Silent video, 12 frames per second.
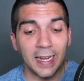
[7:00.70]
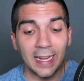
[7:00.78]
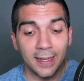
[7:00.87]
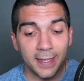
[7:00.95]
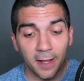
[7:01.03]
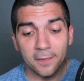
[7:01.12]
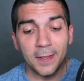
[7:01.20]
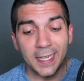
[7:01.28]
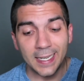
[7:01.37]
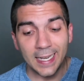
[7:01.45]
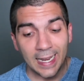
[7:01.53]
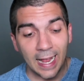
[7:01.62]
enough
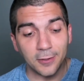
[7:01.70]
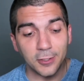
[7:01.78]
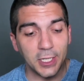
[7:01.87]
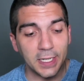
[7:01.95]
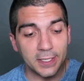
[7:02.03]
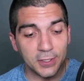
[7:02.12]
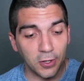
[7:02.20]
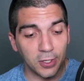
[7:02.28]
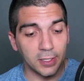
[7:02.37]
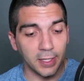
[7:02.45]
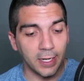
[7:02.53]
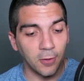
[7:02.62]
heat and energy to
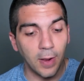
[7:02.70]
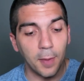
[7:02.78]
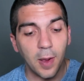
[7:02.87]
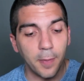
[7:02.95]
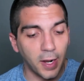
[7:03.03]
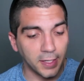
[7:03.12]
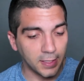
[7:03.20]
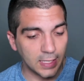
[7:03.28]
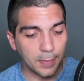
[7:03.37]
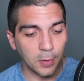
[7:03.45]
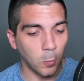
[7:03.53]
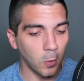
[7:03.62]
circulate around my body to
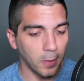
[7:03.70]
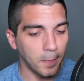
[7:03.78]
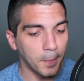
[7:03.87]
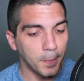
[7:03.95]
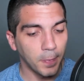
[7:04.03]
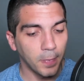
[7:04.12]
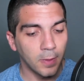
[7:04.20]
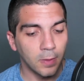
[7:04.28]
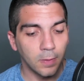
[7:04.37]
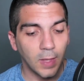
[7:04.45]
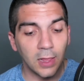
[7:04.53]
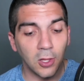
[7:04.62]
keep it warm.
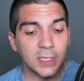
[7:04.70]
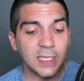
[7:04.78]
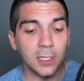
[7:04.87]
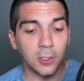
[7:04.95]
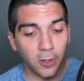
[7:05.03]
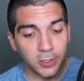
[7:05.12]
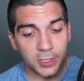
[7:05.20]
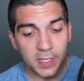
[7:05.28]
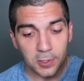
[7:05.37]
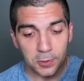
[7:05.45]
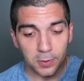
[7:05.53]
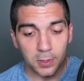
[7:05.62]
I looked at the large
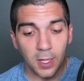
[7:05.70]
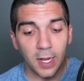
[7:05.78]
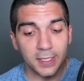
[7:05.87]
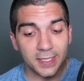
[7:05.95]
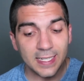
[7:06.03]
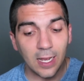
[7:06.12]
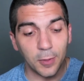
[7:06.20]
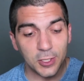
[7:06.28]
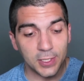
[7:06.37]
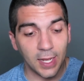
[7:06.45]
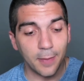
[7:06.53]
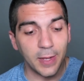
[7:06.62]
digital clock to see how much
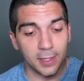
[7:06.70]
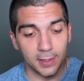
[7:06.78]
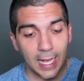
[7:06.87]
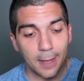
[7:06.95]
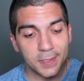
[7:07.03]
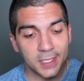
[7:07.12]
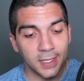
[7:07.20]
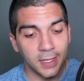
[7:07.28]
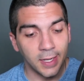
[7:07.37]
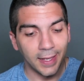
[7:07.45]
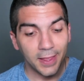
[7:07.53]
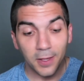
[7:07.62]
time had elapsed.
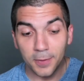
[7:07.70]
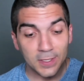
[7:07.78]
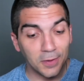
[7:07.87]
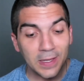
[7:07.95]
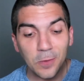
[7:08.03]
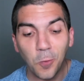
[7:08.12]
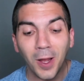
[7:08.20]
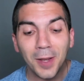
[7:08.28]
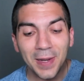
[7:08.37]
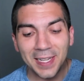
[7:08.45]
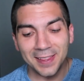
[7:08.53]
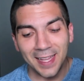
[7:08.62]
There was only 1
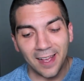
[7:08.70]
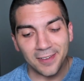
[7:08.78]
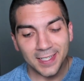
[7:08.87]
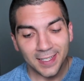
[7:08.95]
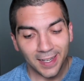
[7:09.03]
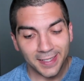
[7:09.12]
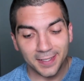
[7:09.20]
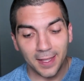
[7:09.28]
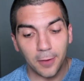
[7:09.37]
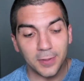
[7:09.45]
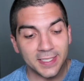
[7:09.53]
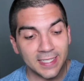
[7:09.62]
minute left until I
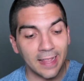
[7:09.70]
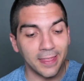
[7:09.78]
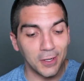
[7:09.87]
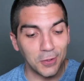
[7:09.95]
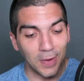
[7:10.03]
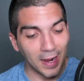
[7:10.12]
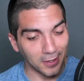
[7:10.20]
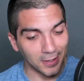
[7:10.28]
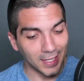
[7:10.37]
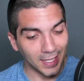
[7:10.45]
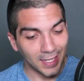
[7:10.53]
would set the new record.